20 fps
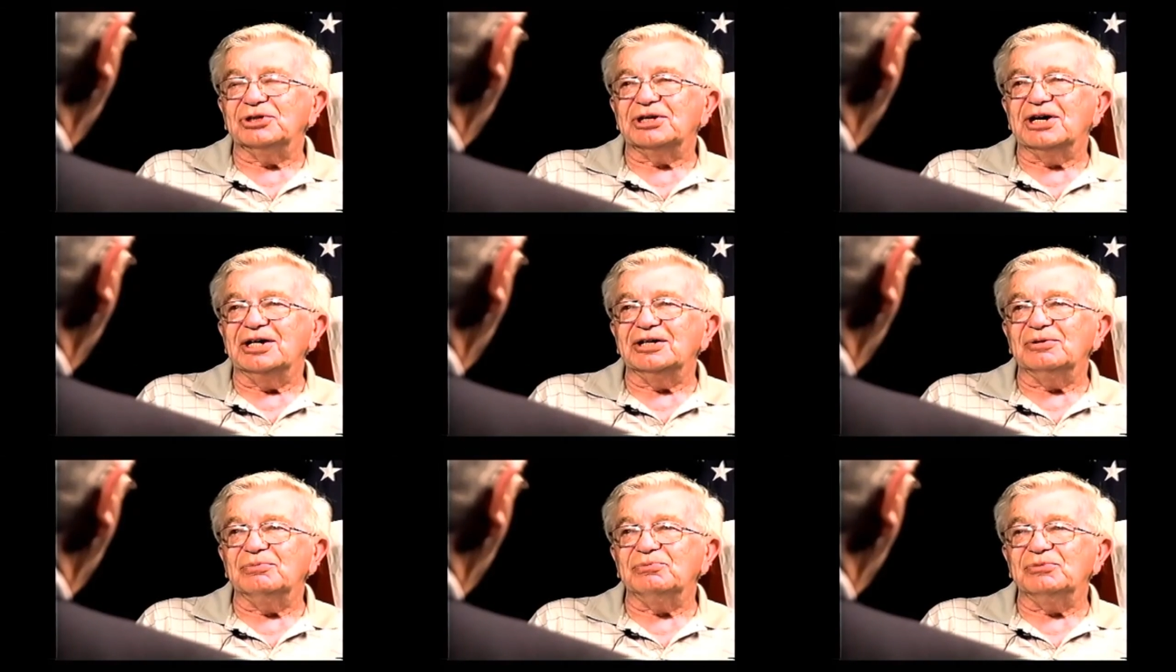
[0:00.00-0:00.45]

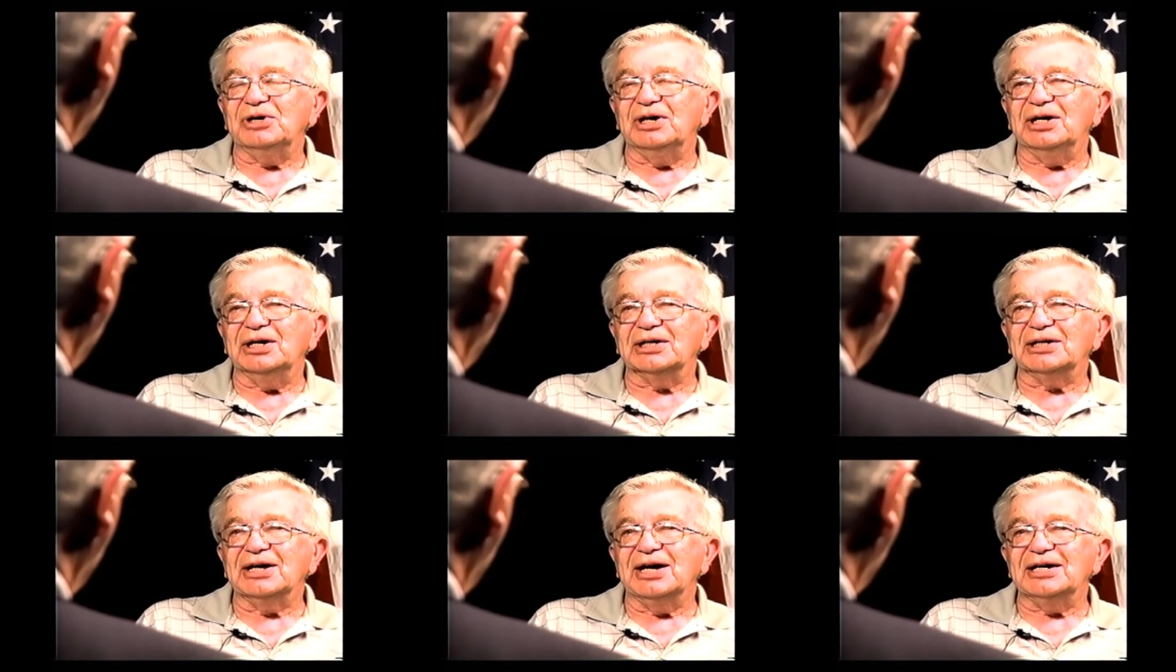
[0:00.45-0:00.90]
an
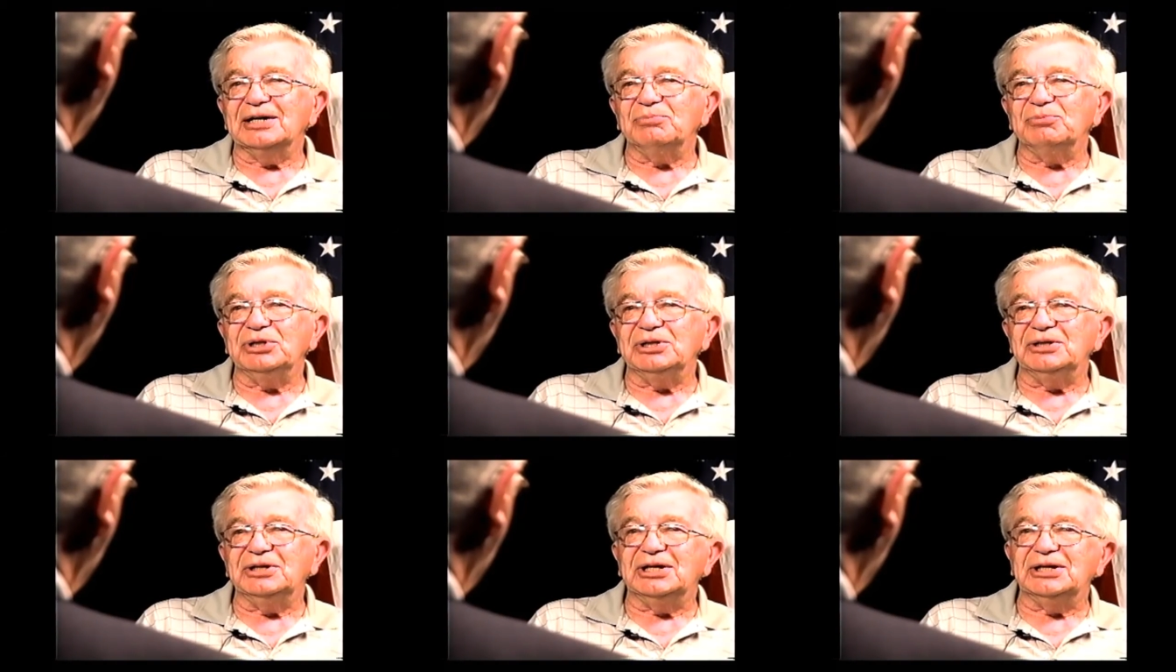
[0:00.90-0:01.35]

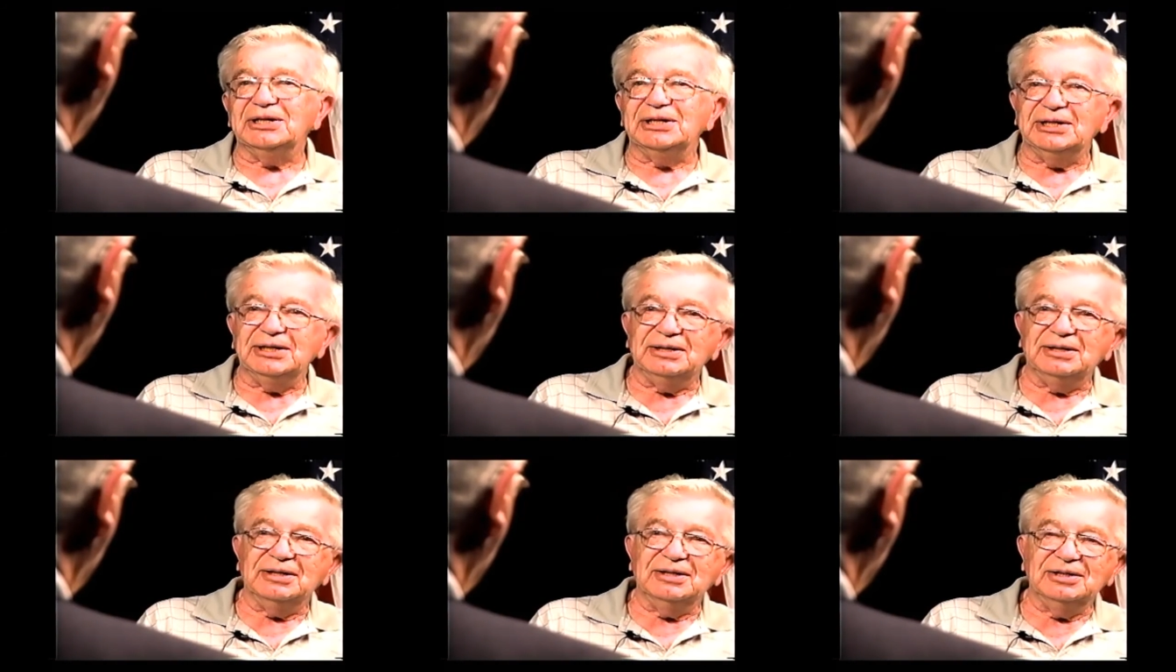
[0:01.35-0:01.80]
economy that
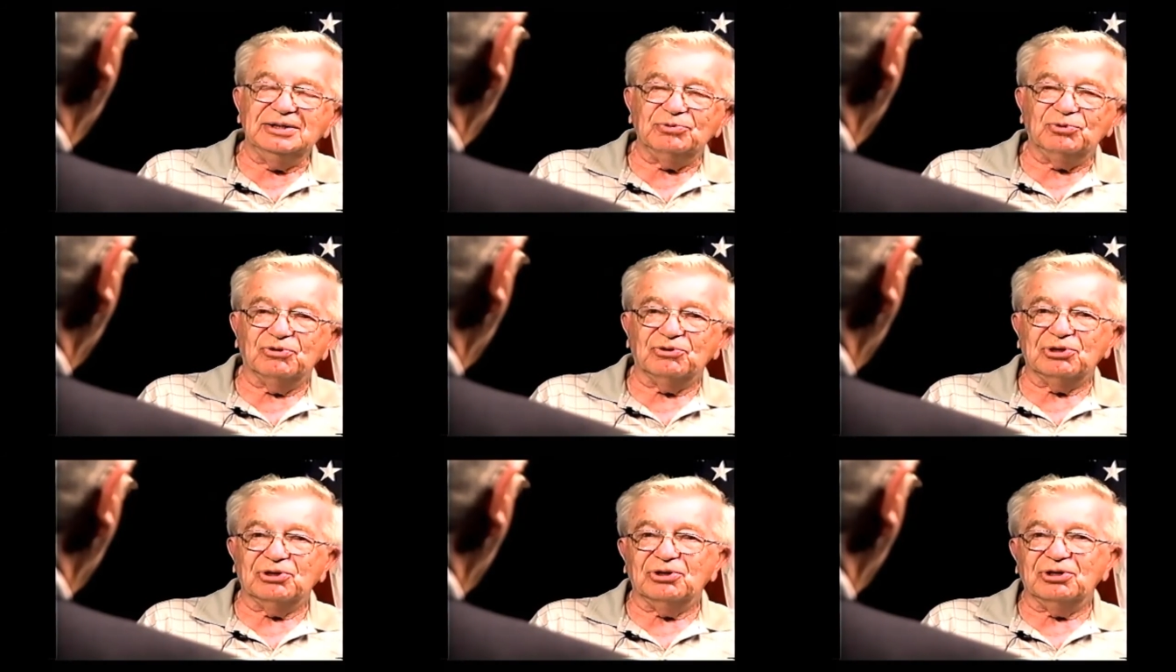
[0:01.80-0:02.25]
he
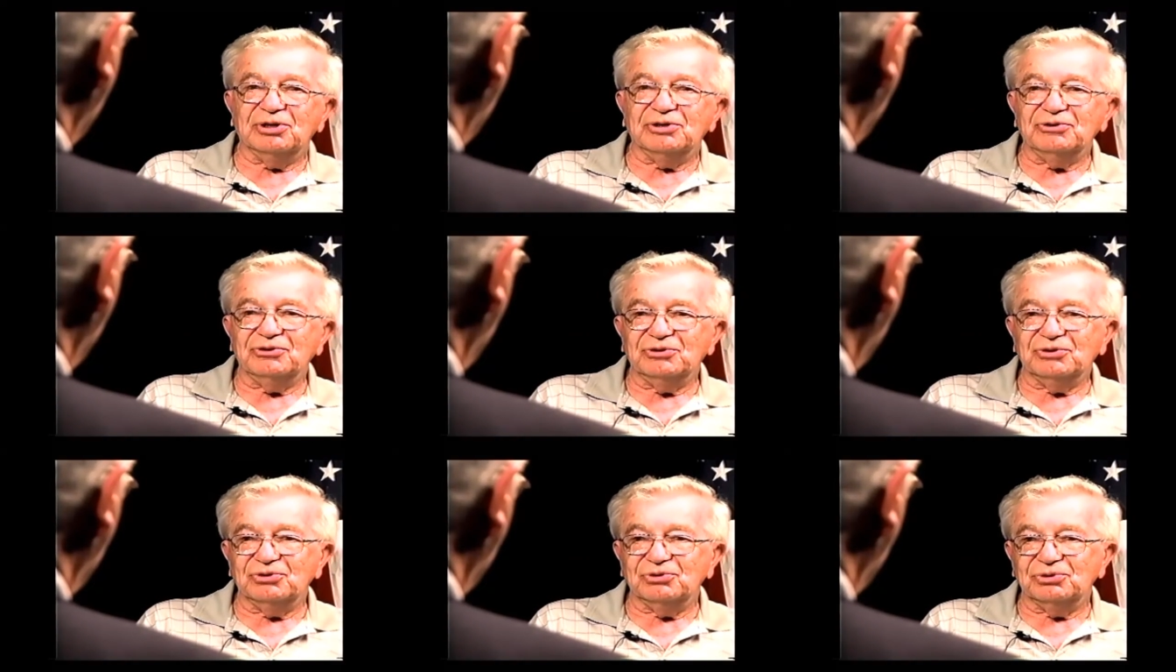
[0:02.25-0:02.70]
was lost.
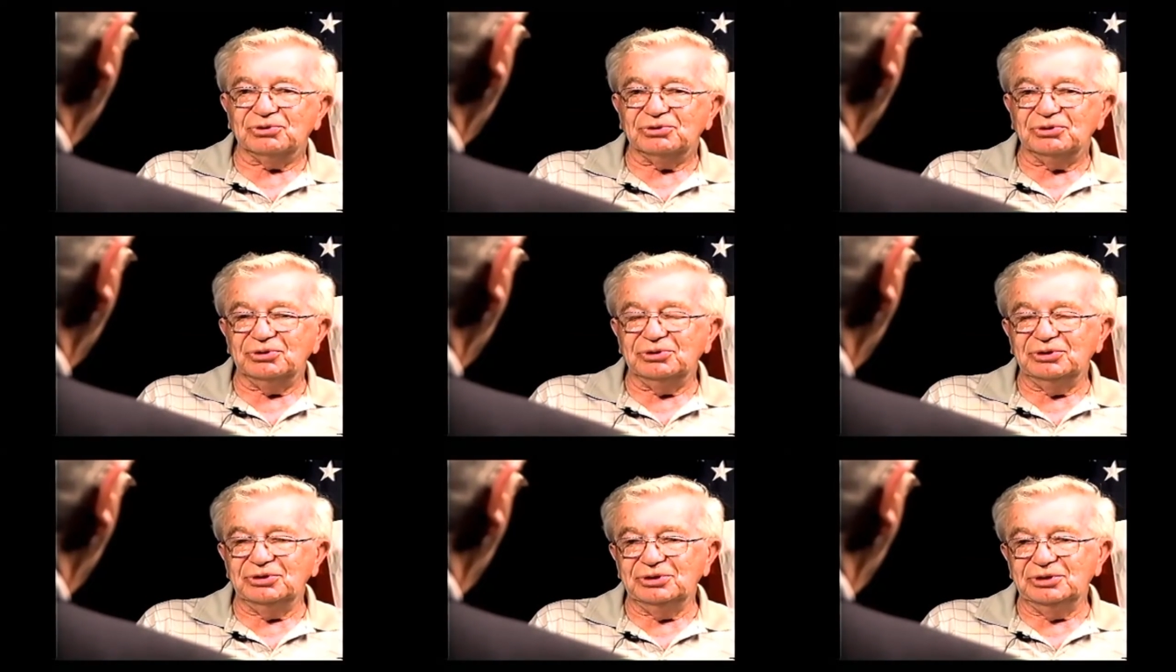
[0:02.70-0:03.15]
So mm-hmm.
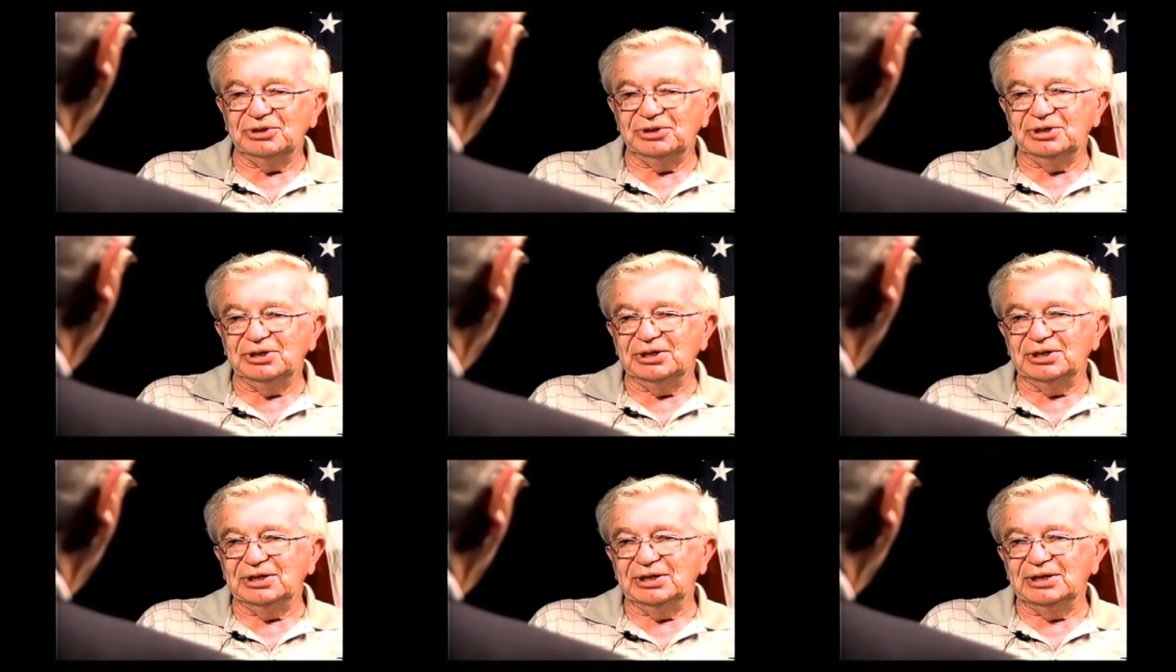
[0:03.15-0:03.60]

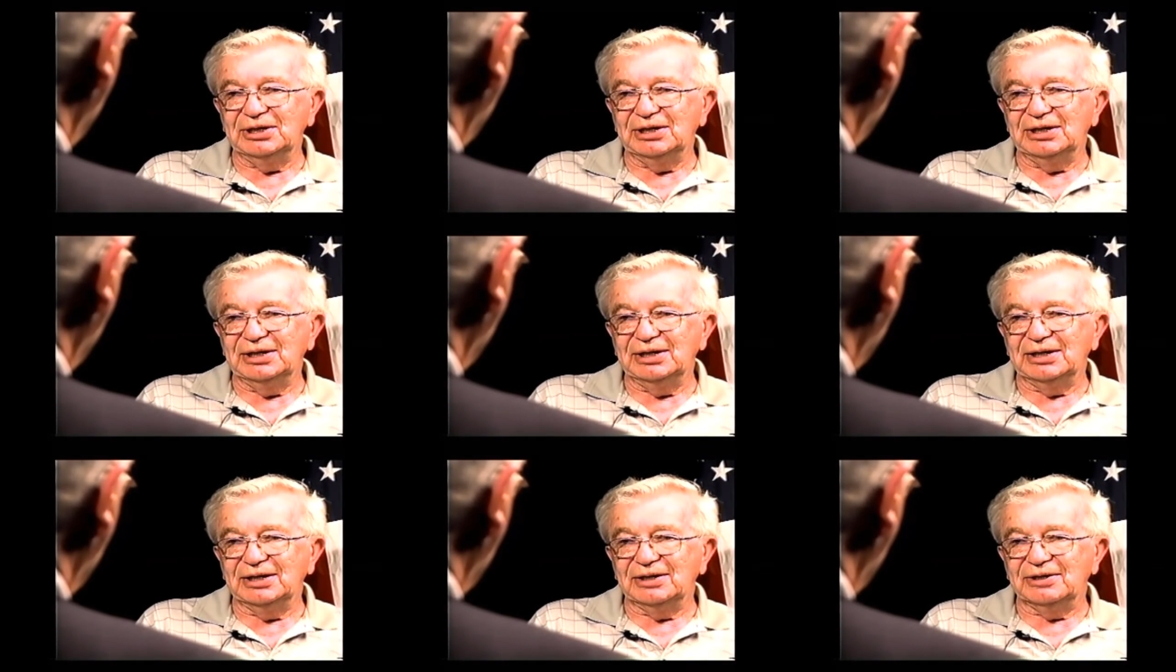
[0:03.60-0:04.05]

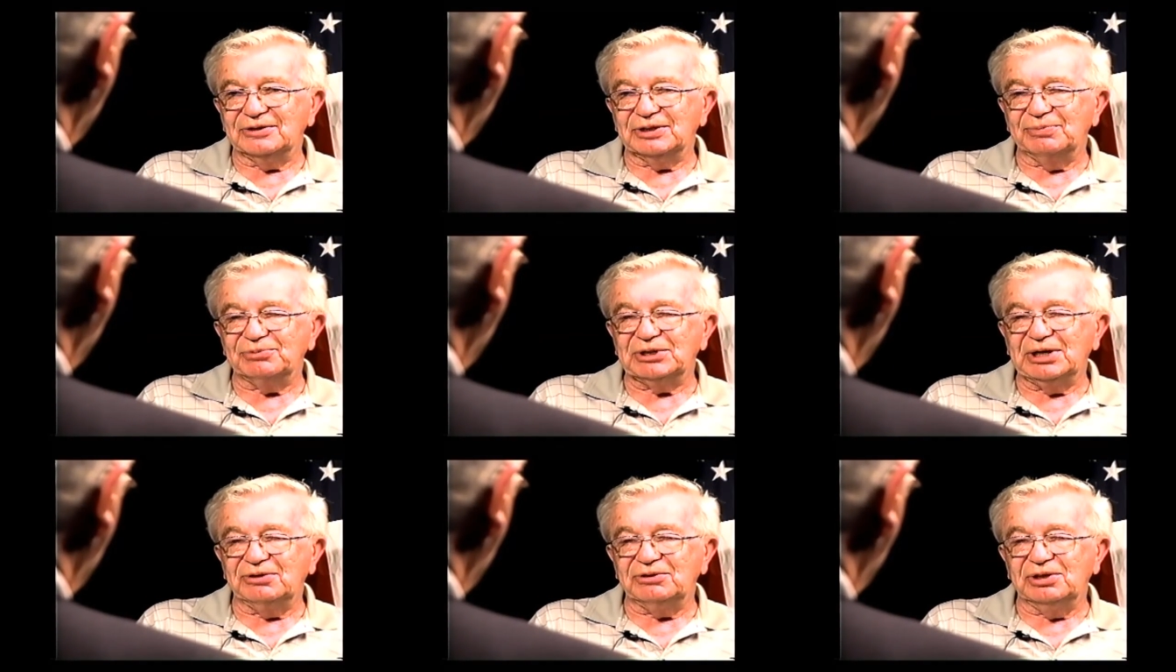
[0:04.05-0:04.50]

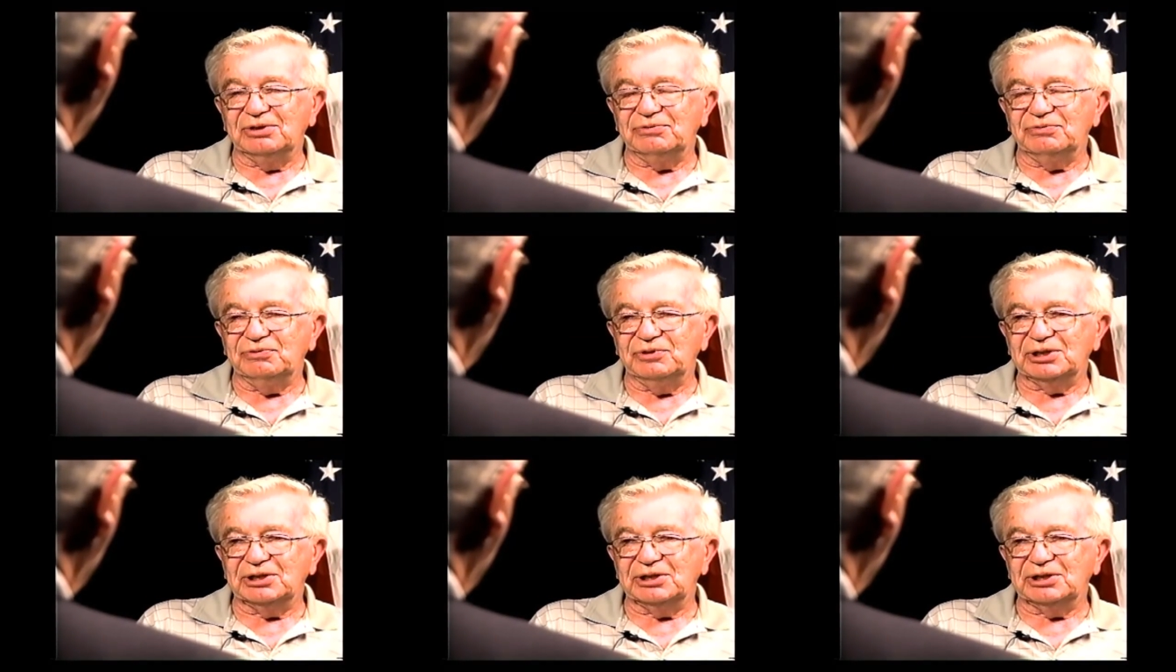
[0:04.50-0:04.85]
sometimes I feel